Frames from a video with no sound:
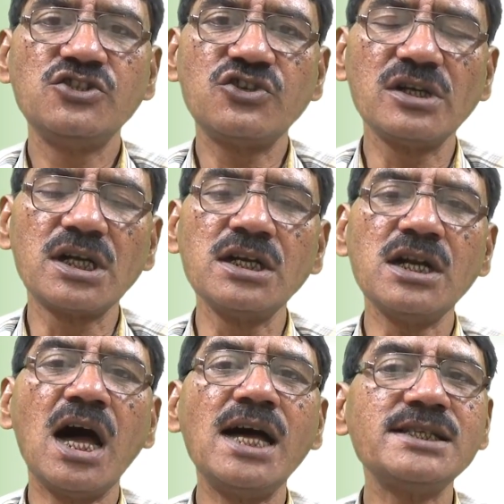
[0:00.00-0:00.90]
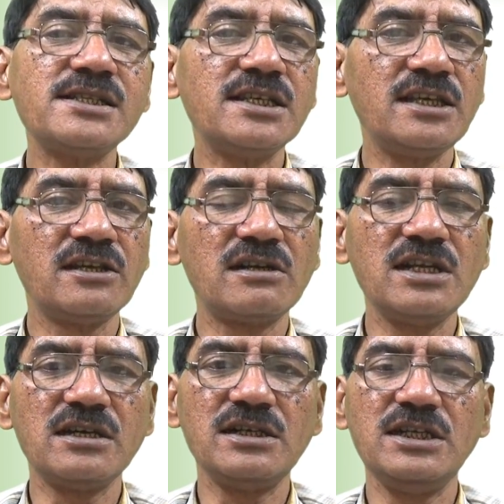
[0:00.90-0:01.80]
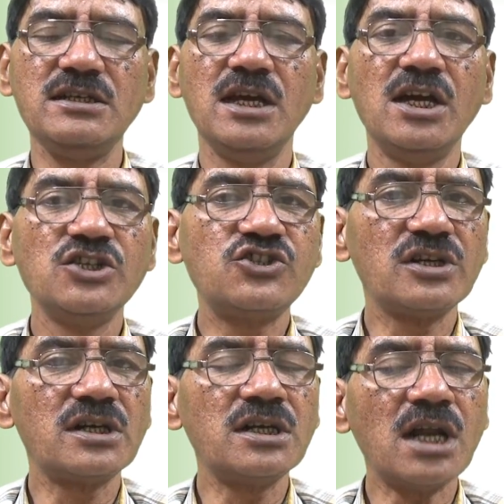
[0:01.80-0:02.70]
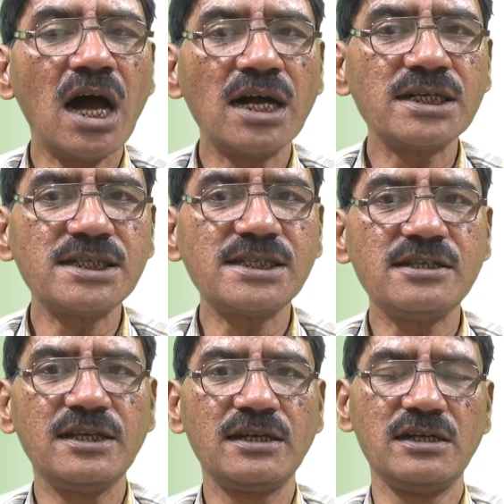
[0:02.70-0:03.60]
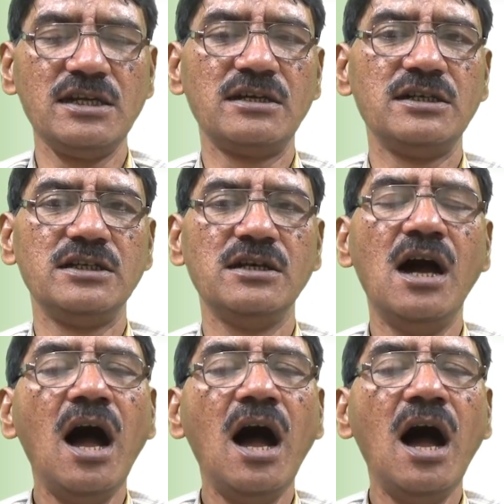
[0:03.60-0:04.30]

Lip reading: Children are seeing clearly. Children aren't seeing clearly.